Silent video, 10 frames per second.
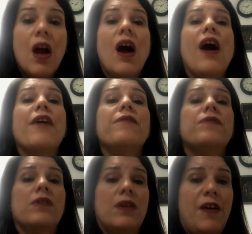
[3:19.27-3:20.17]
I've,
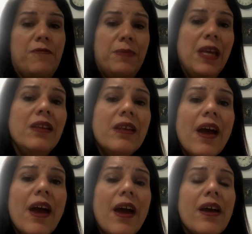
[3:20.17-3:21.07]
I've been
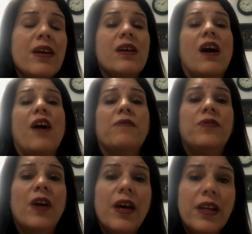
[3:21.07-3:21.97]
there, I've
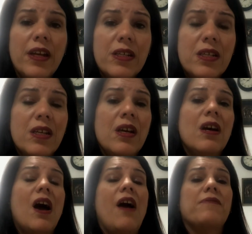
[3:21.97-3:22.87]
done it,
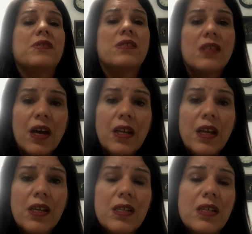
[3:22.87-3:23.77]
I've
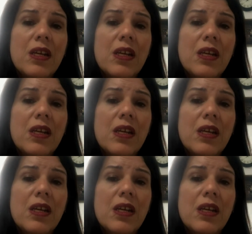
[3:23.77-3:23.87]
studied,